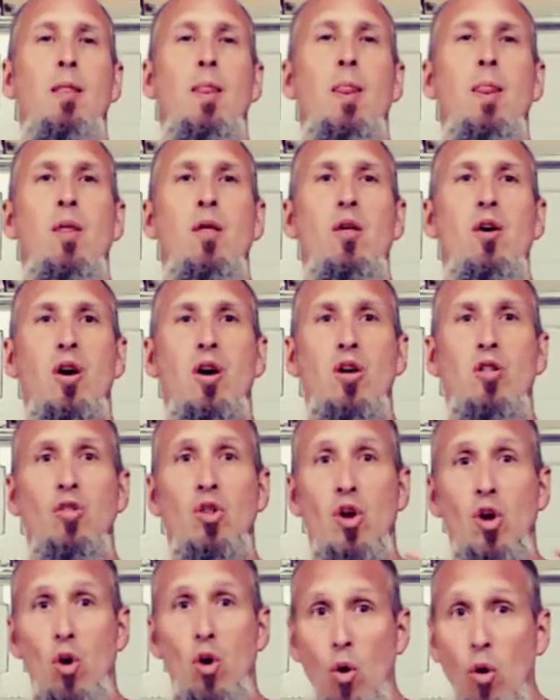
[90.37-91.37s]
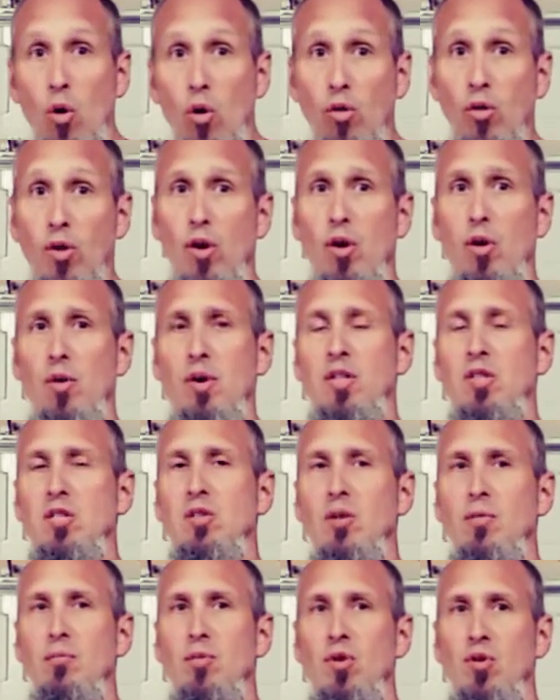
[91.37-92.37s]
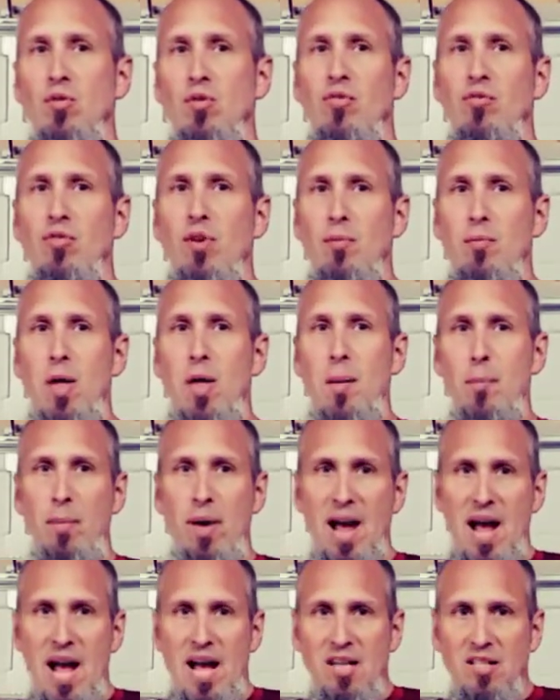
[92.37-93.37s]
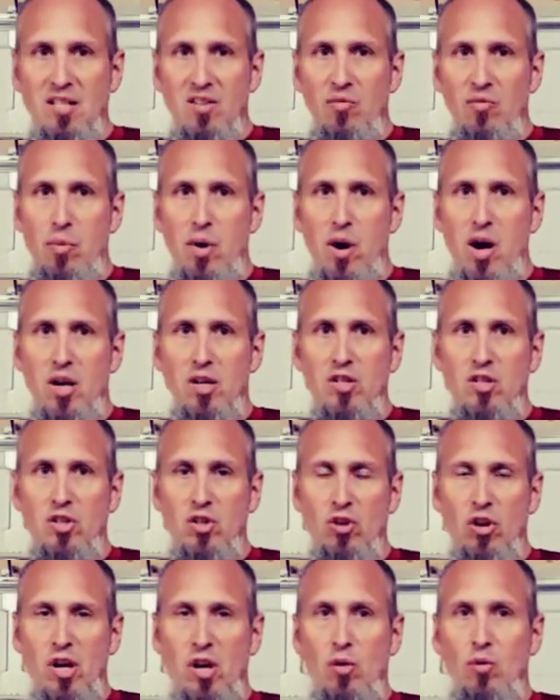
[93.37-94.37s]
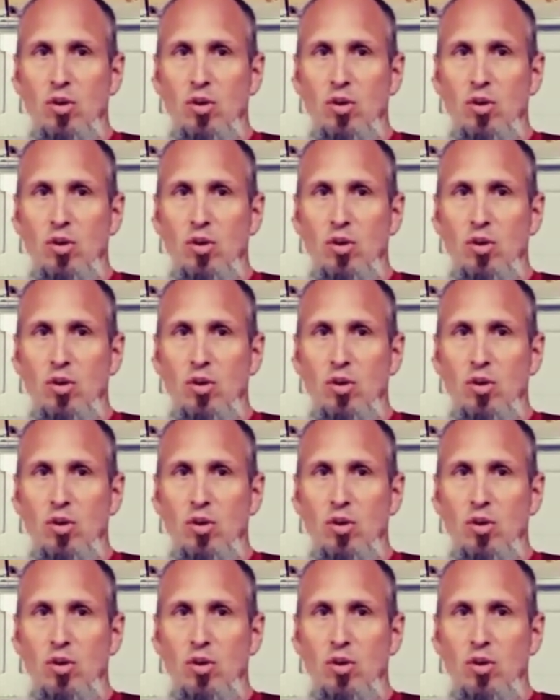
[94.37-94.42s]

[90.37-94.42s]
The goal, though, is to move from that passive posturing,